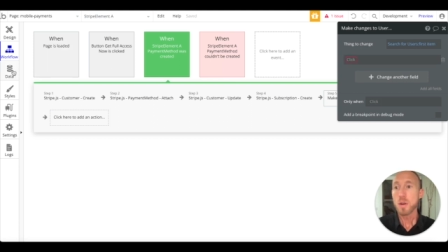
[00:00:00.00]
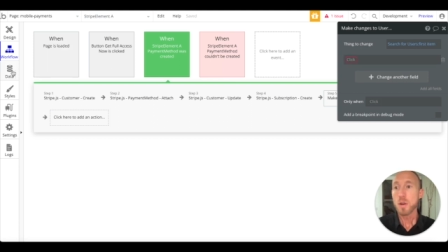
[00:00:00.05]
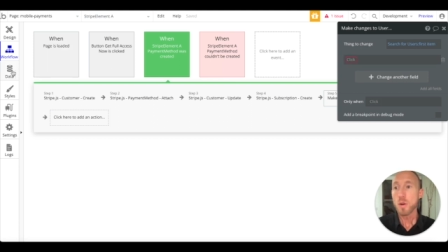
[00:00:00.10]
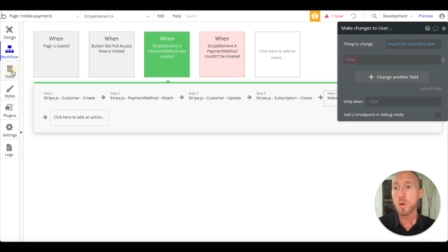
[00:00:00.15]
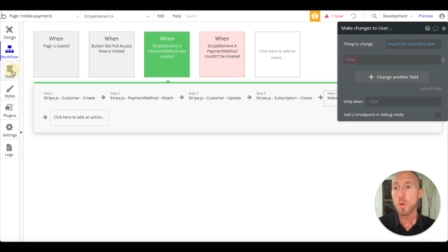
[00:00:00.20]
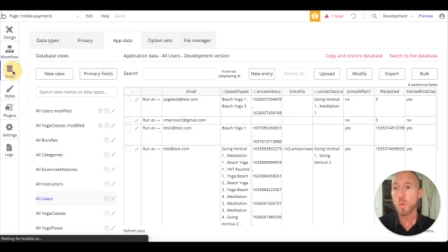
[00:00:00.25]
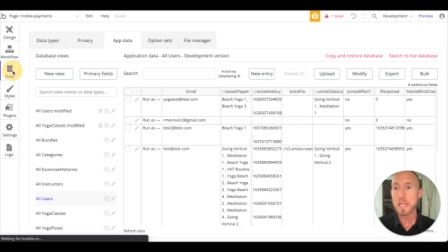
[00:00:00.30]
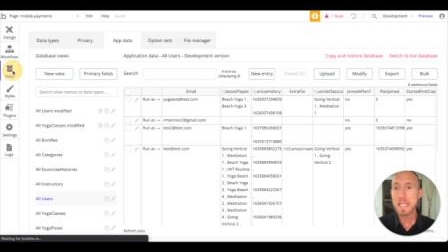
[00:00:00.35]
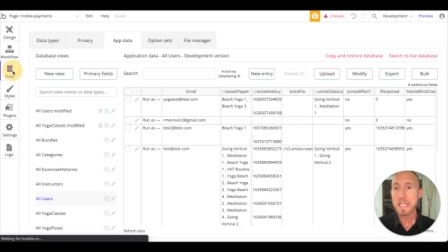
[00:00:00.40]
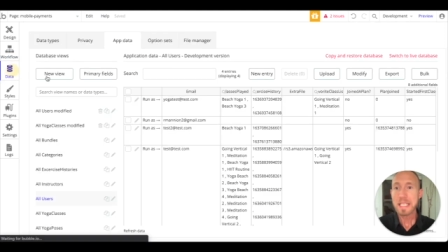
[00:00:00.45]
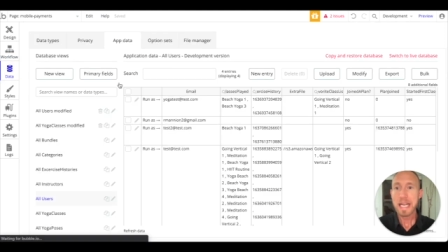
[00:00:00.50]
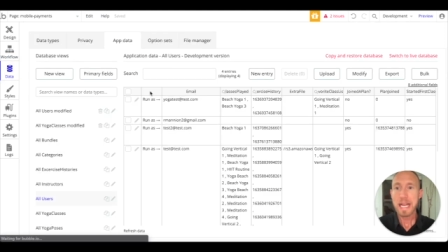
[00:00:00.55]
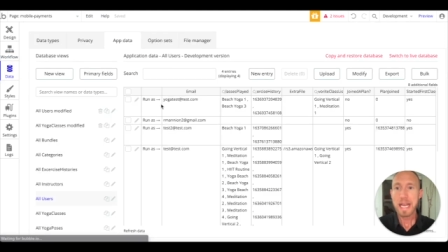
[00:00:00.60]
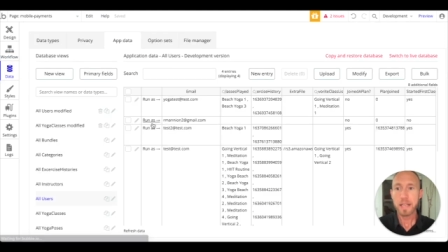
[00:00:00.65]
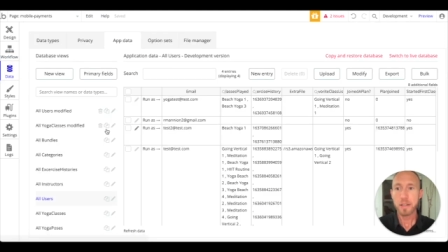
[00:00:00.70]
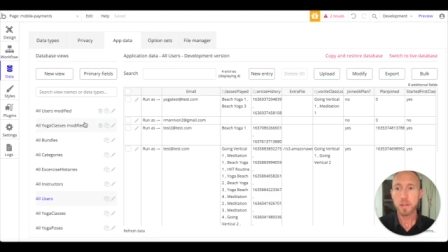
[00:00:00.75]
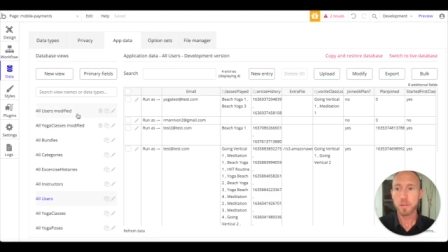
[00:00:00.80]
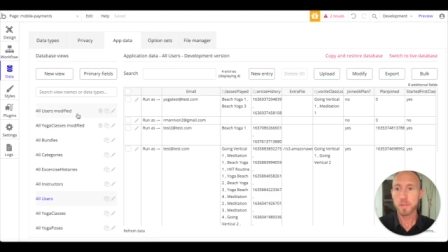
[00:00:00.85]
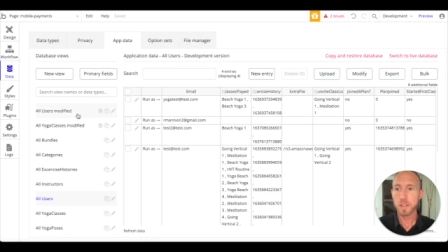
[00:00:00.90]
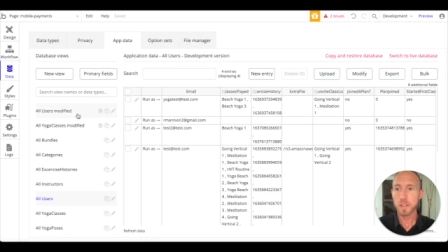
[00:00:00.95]
we need to
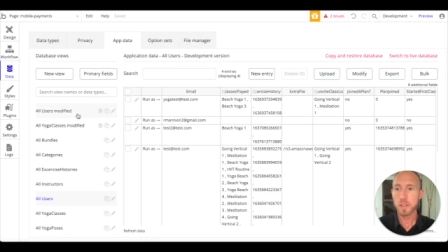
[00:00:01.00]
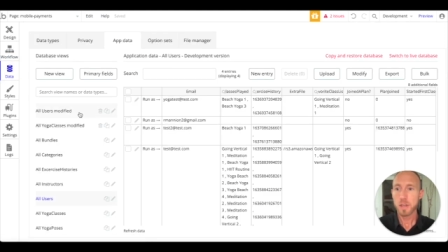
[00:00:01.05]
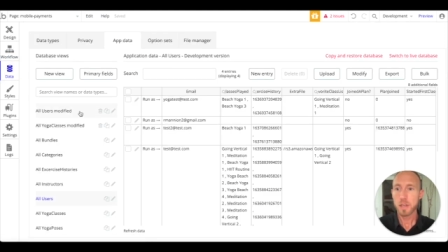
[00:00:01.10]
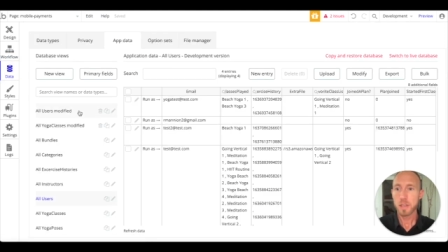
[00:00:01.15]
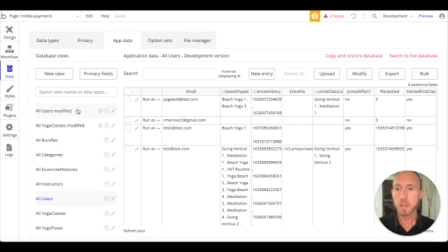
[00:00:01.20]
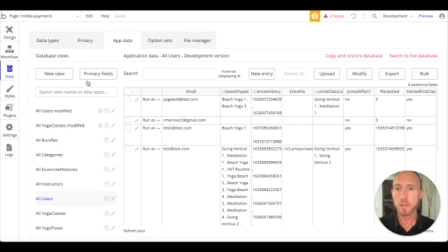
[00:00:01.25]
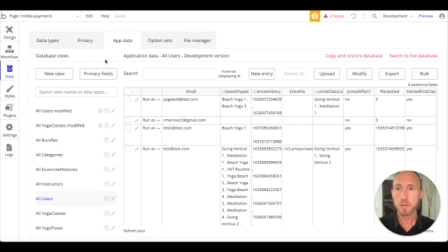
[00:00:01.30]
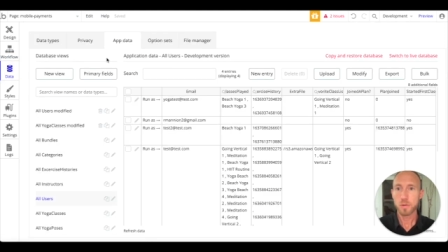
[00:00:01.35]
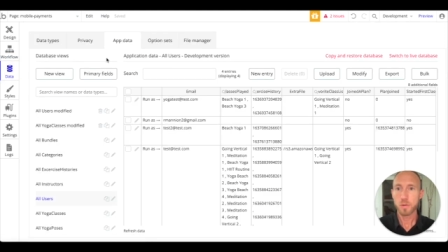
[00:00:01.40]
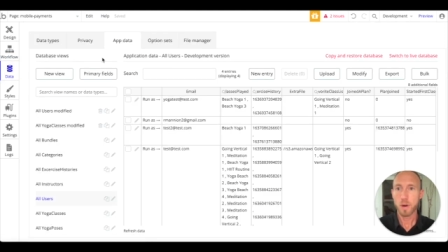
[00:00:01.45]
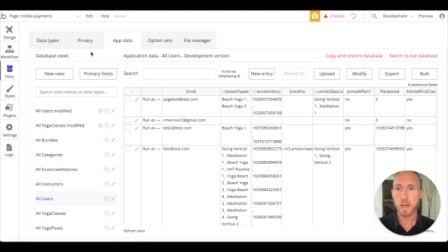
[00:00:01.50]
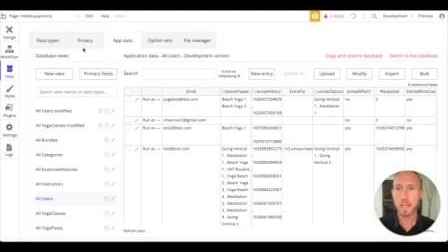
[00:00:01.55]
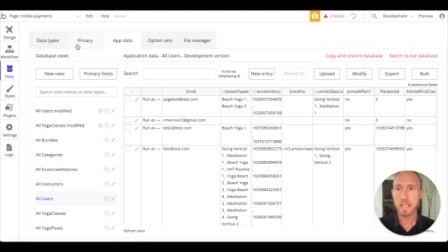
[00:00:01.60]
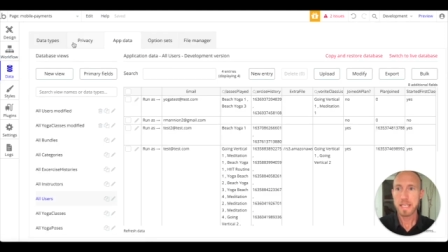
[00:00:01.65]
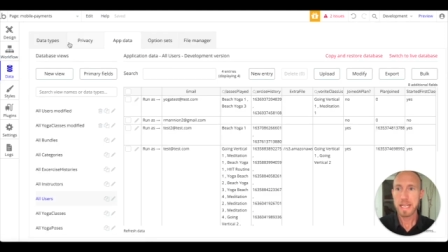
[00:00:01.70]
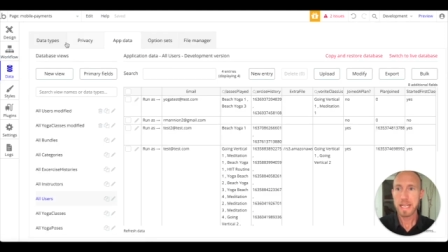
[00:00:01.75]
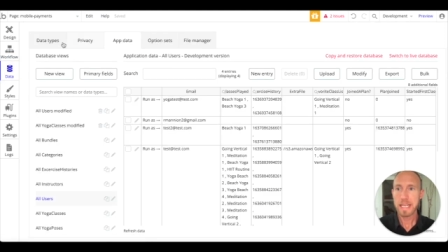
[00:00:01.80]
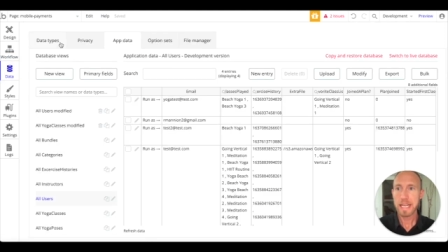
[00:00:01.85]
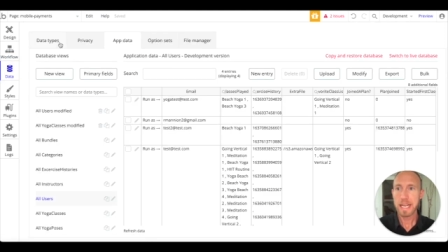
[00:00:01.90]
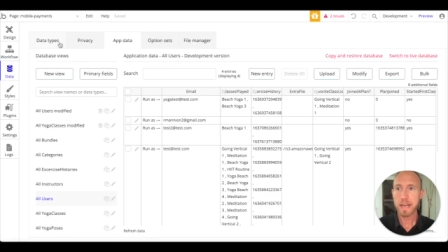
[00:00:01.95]
head over to our
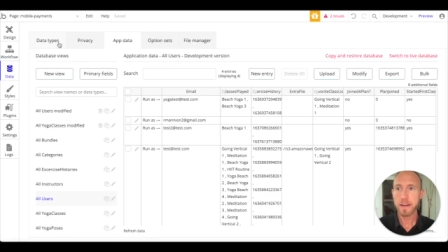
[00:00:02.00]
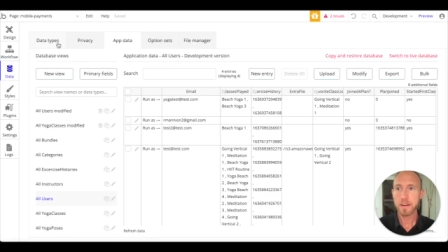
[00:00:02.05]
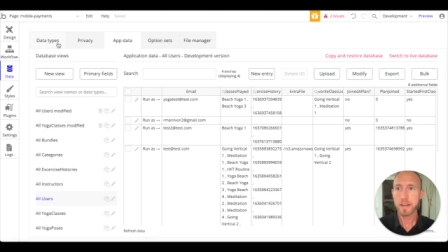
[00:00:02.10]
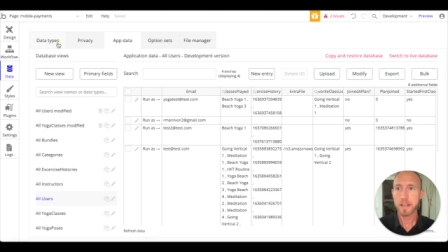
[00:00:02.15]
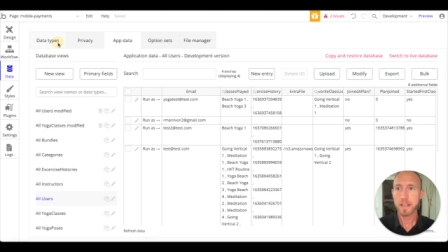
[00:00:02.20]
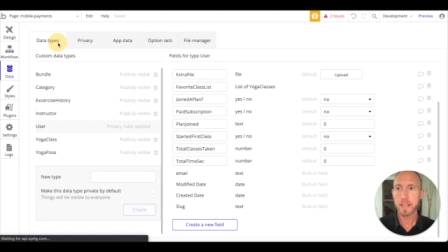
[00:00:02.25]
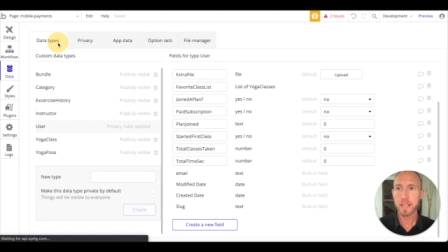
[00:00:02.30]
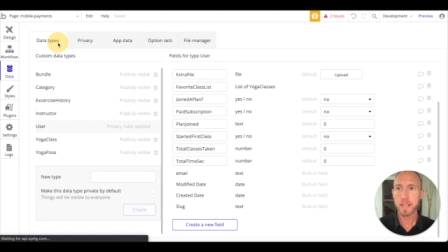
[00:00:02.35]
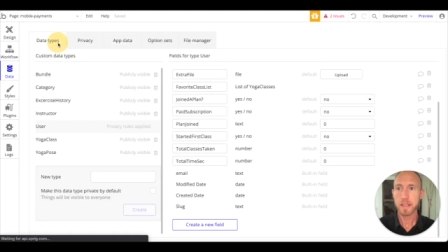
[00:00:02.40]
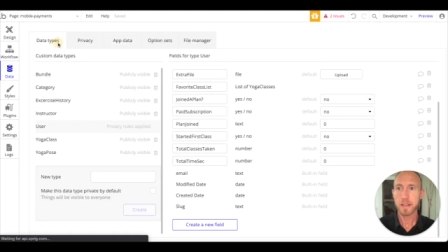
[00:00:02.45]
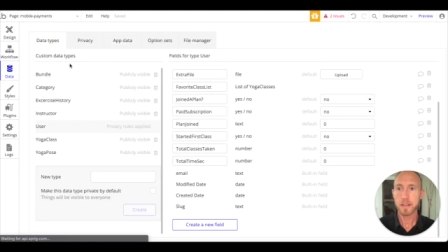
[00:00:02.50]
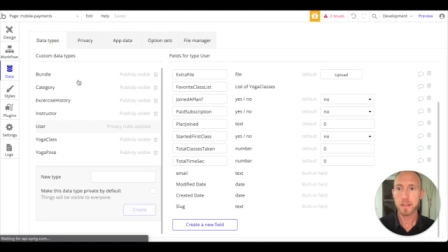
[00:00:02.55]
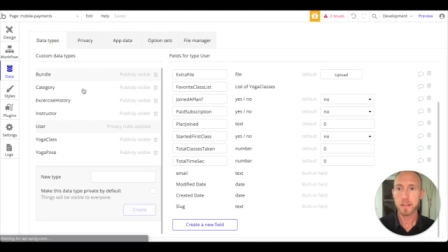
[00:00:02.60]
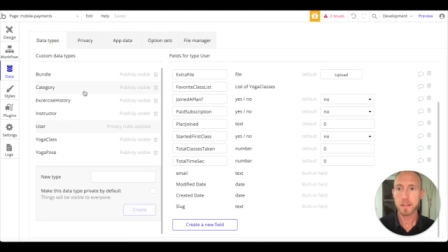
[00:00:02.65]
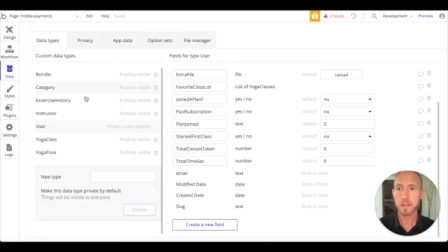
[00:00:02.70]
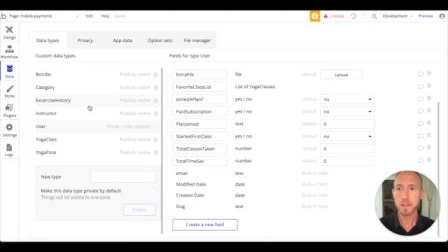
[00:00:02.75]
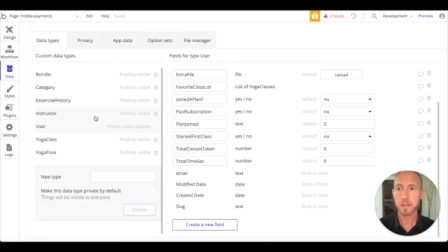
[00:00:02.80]
data area here,